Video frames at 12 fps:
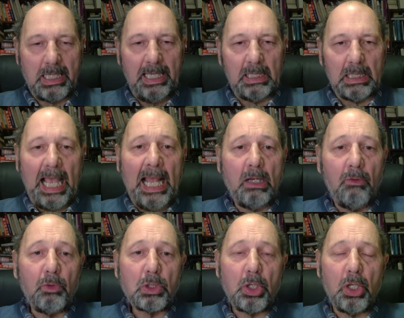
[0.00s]
scale
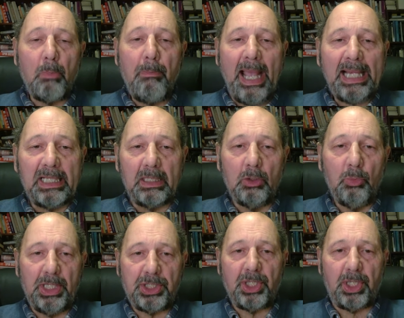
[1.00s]
and of also the
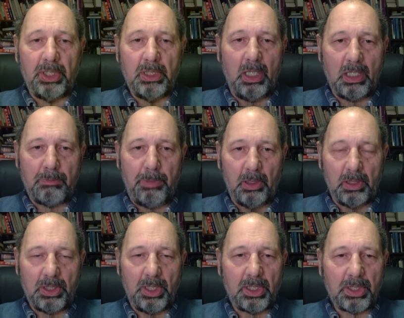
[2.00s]
manner in which it conducts
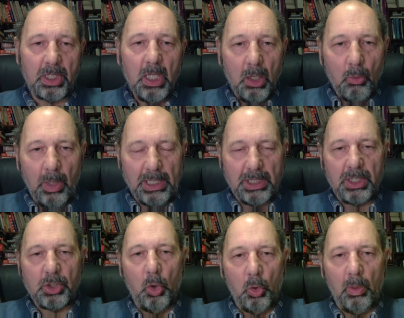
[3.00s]
politics,
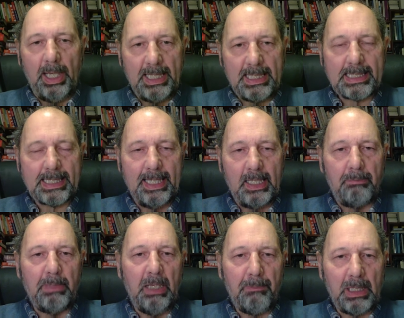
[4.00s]
which is always
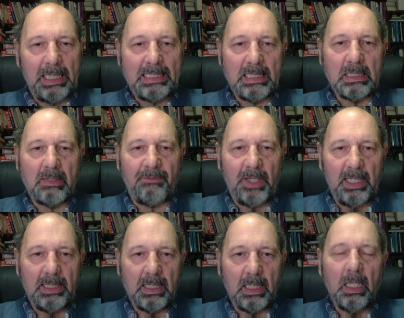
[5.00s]
uh, manipulating,
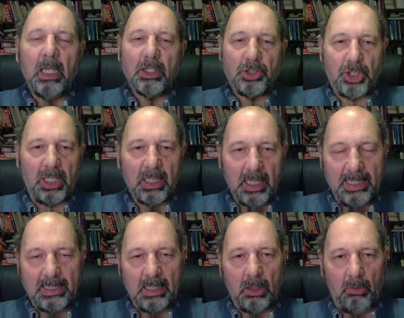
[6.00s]
dividing,
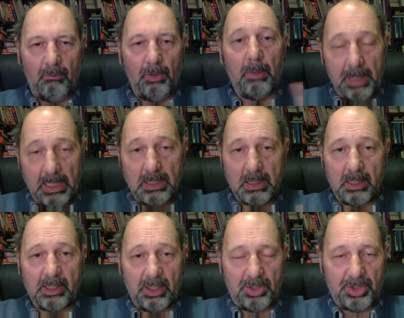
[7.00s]
generating conflict. I mean,
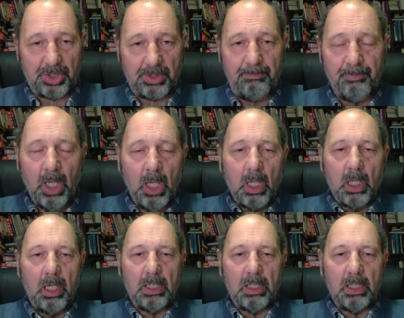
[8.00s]
this is the criticism,